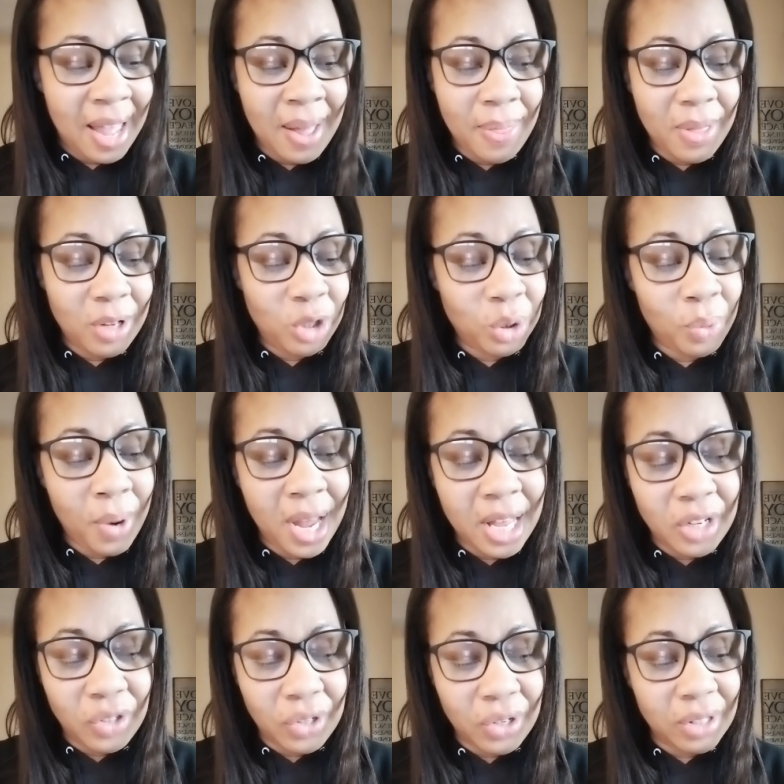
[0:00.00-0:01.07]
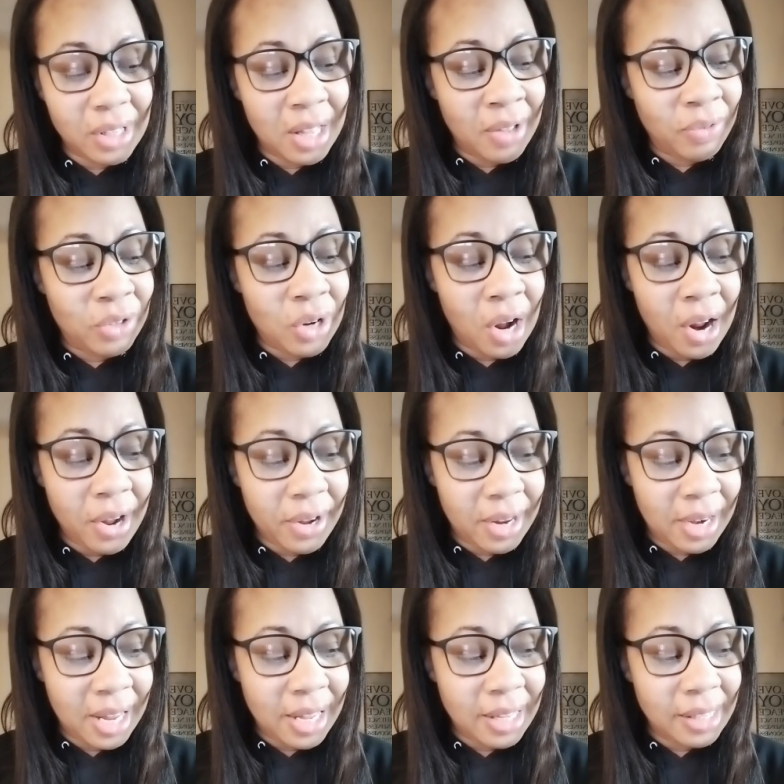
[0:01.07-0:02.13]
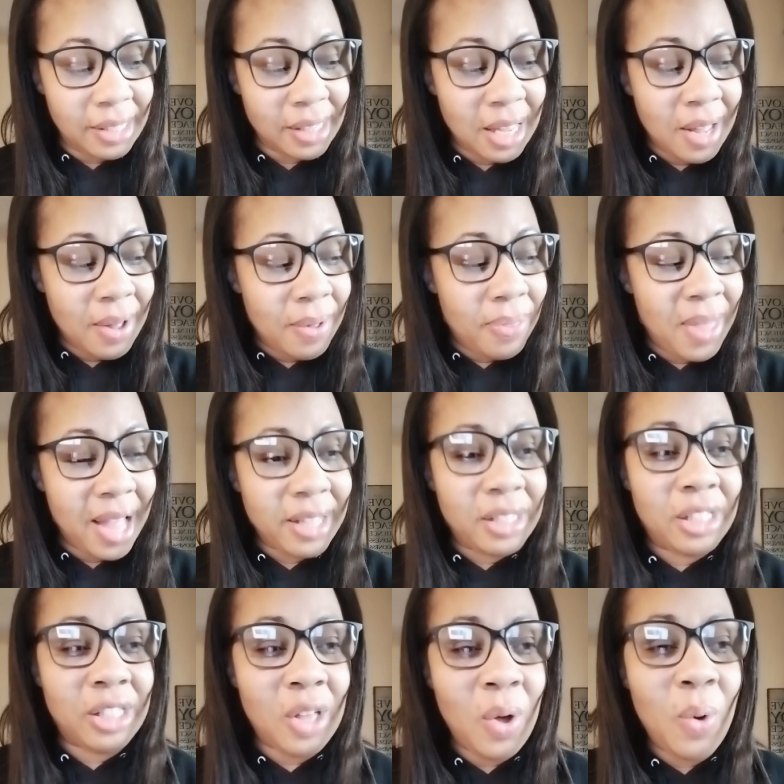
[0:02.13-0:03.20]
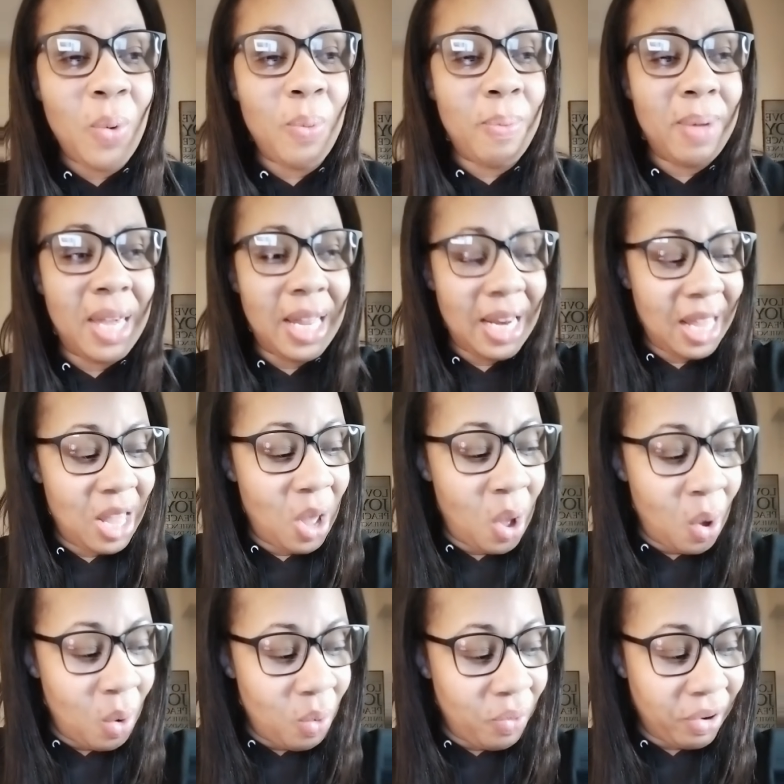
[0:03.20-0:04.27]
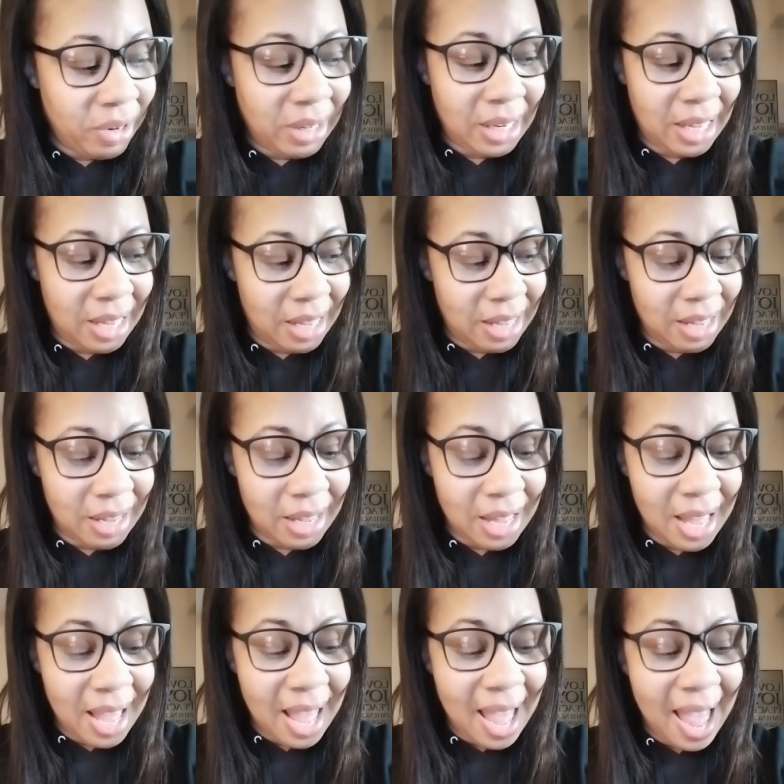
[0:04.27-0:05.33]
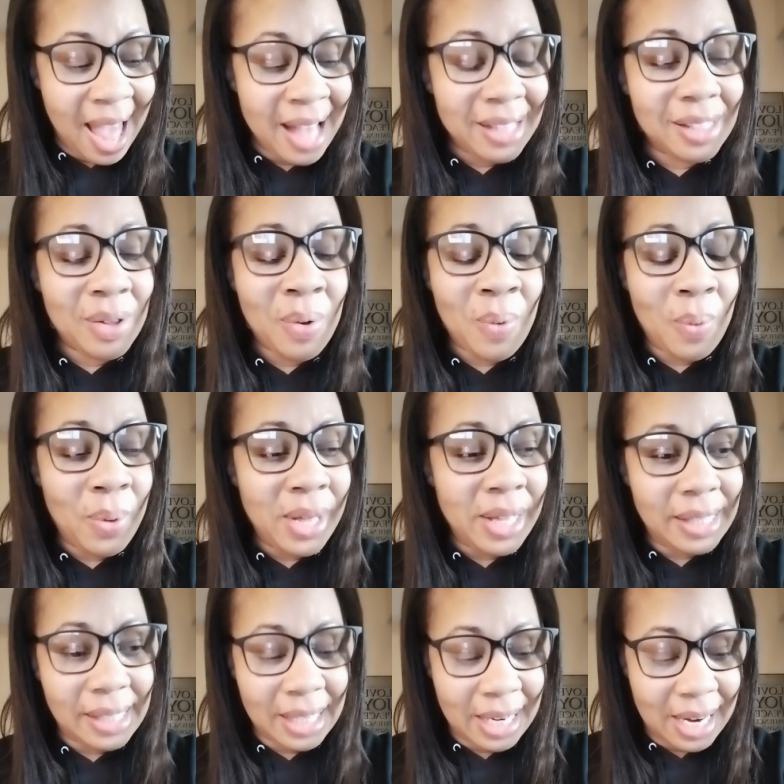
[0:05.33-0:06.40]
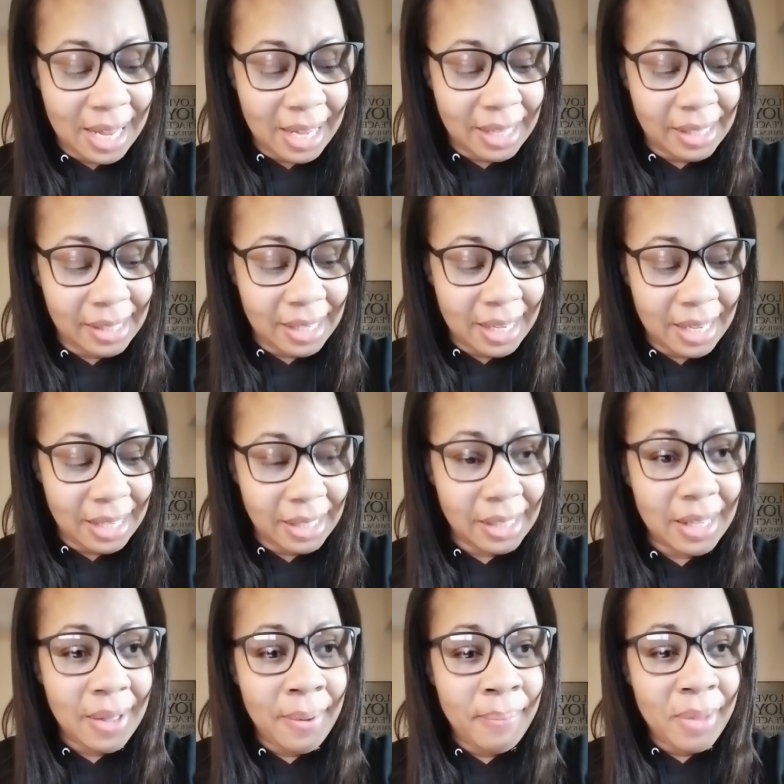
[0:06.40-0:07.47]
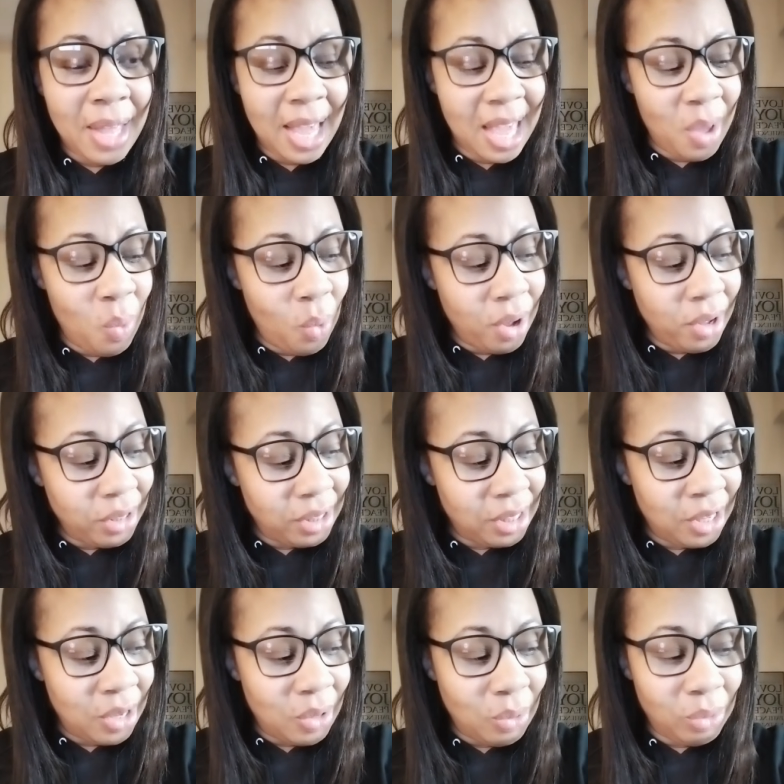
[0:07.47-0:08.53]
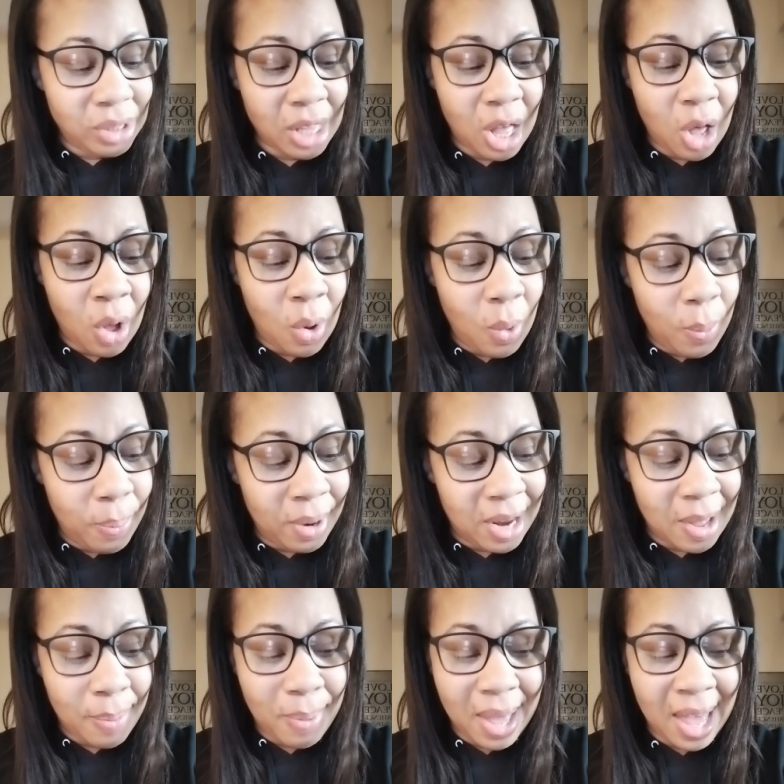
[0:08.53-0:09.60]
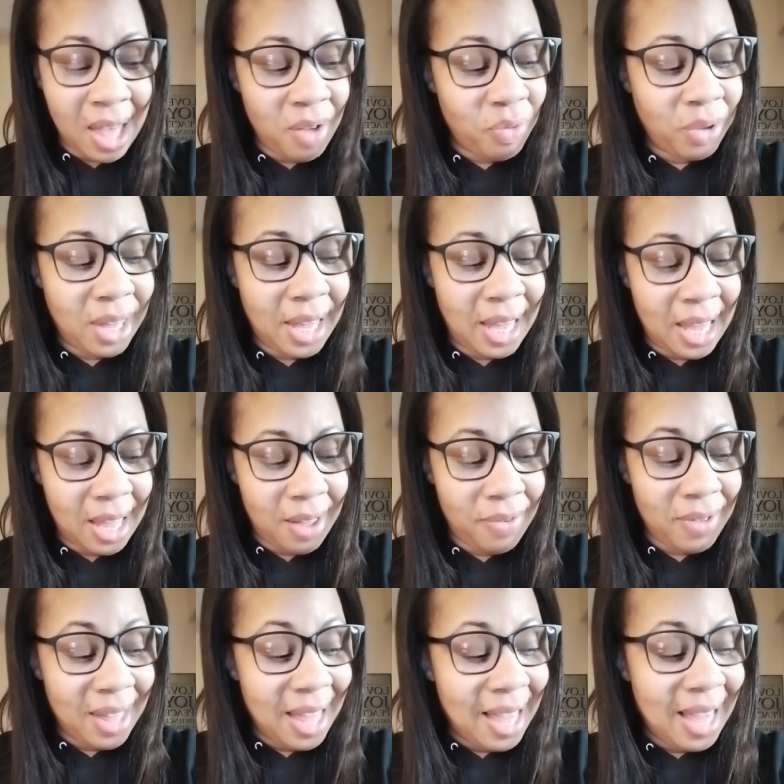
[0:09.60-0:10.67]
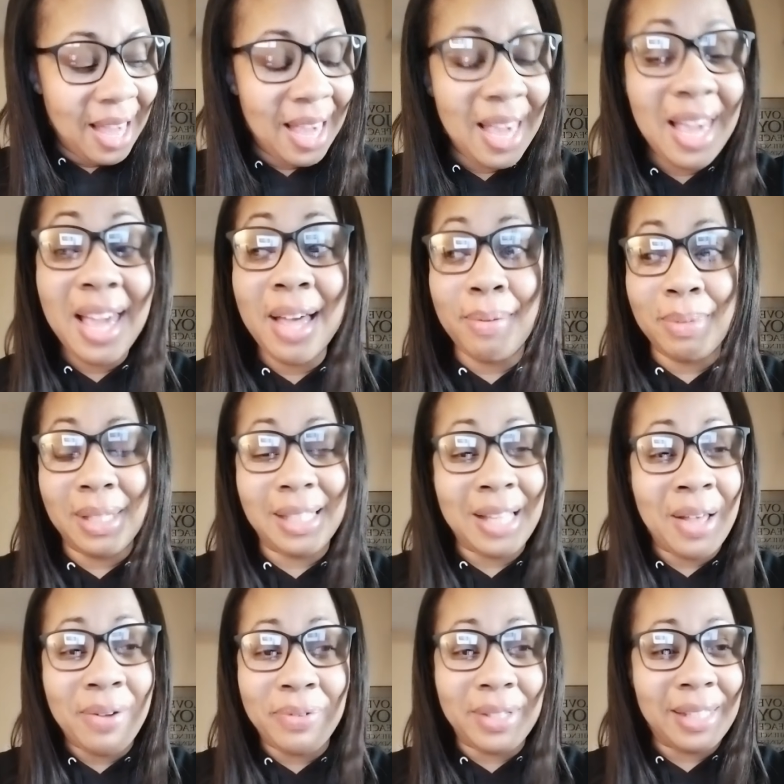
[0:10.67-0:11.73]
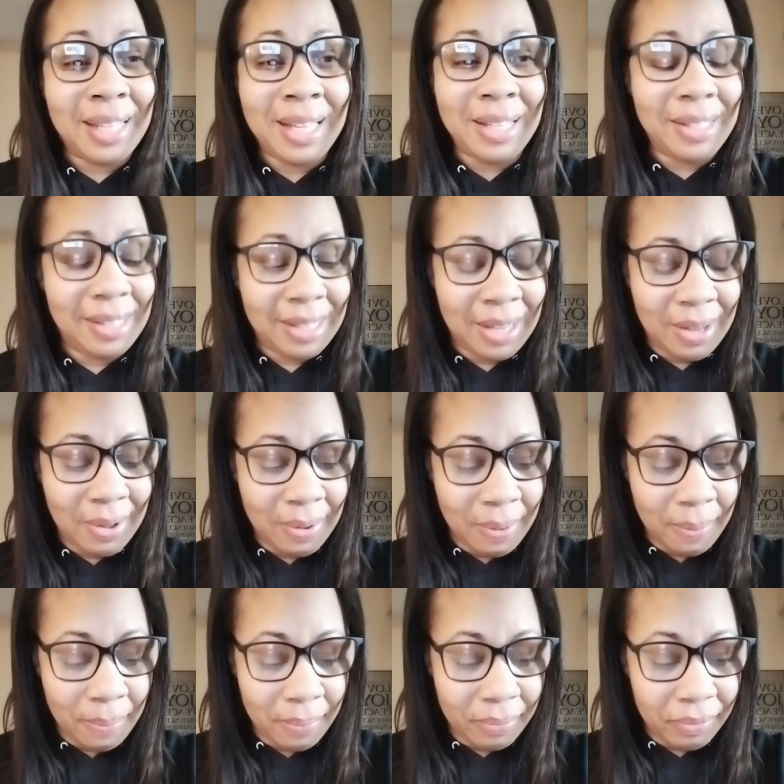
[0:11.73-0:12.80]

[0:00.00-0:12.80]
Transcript: and the treasures of darkness that so many overlook as coincidences. He wants you to open up every gift He Himself sends you.